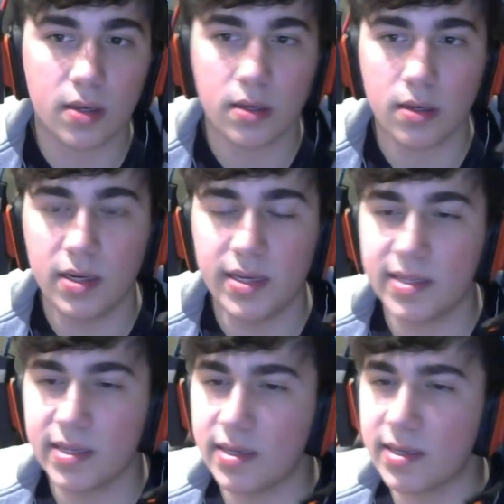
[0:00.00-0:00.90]
Lee
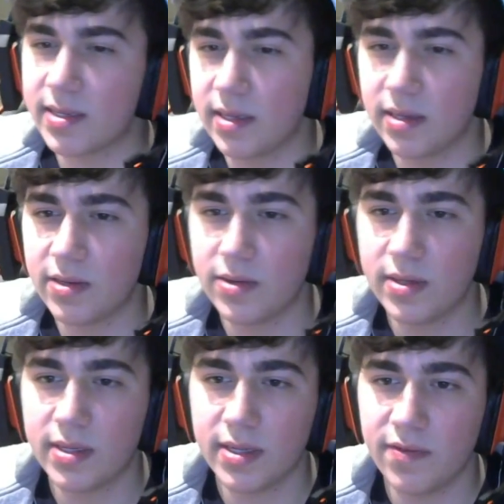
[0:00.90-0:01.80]
Sin is still
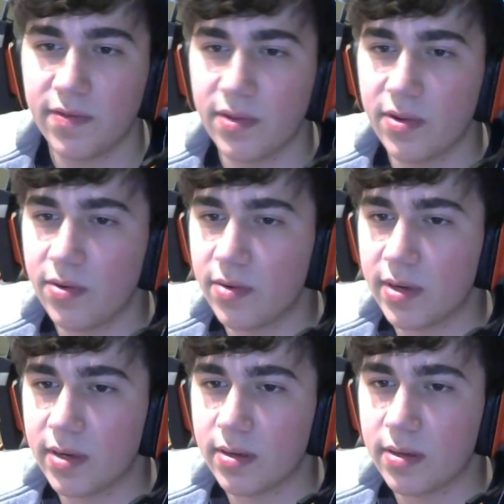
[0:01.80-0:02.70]
good, even though
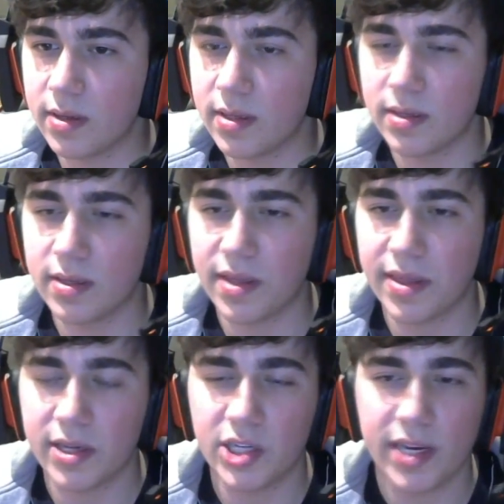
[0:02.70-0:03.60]

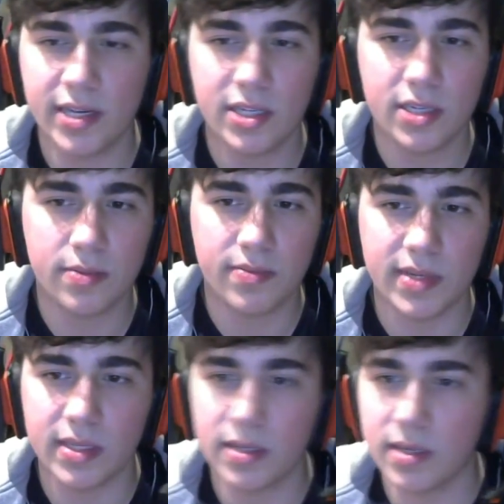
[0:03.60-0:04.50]
nothing changed,
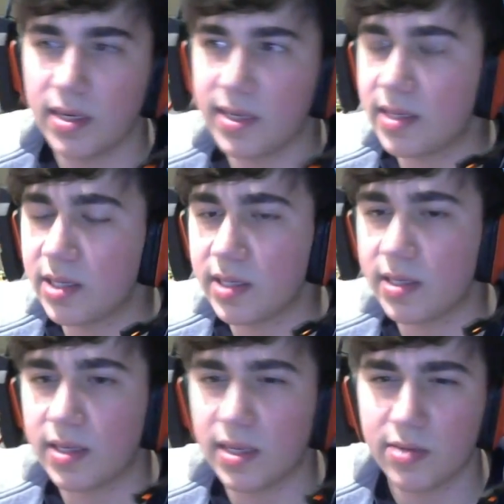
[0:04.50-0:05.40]
but Lee Sin
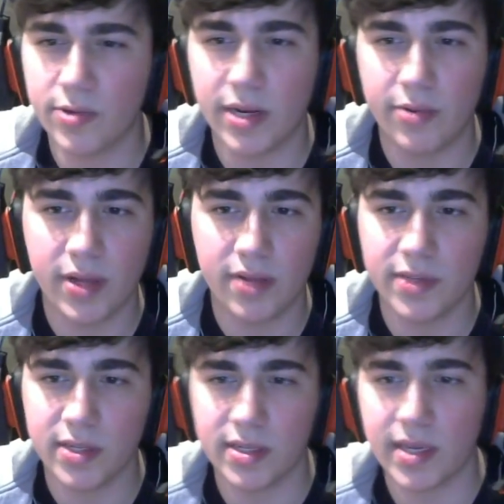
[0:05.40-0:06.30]
just does really well
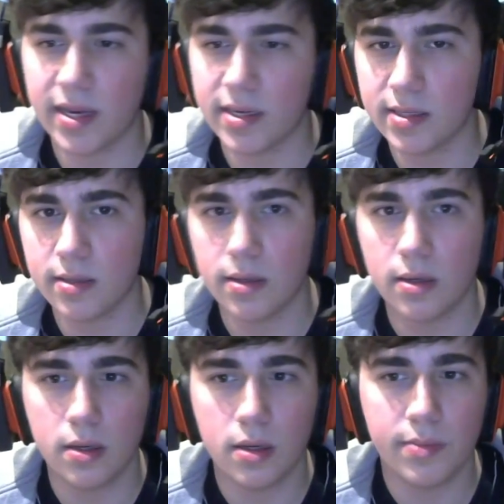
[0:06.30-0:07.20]
versus tanks
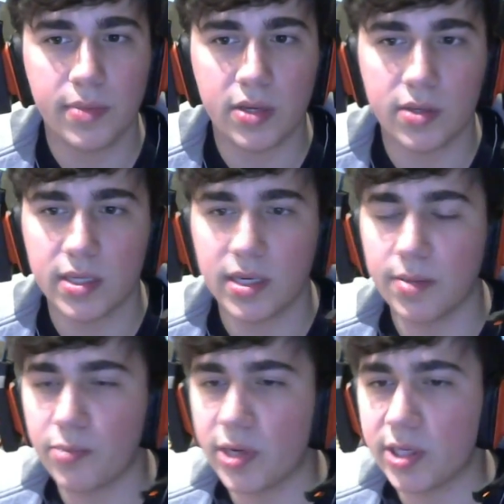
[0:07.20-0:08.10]
because he
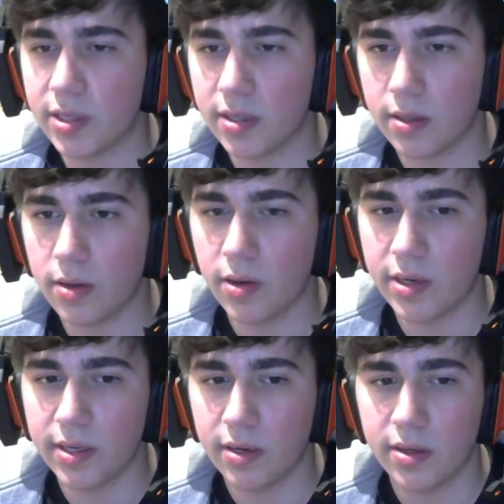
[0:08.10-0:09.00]
can pressure
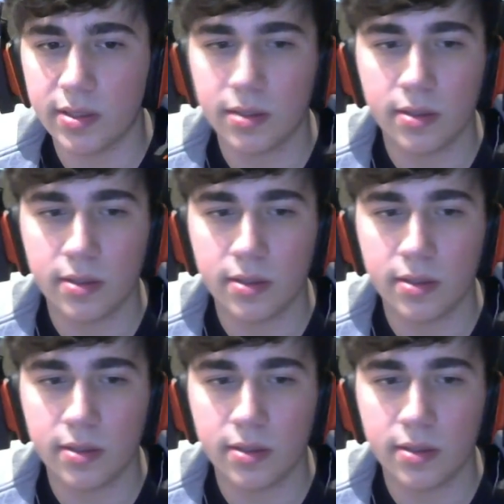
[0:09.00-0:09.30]
early a lot.